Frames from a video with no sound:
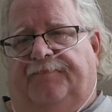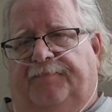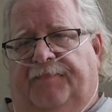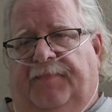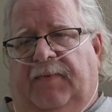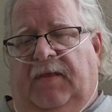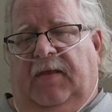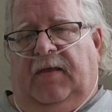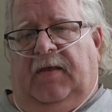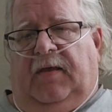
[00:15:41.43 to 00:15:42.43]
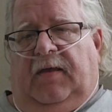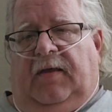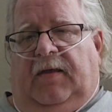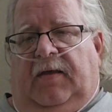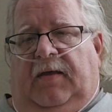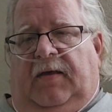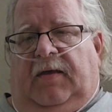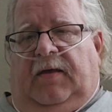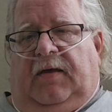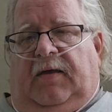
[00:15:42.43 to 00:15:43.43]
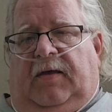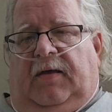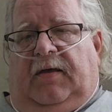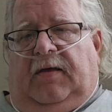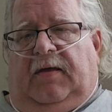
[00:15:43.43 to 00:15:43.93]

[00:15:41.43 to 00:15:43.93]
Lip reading: Nothing is said.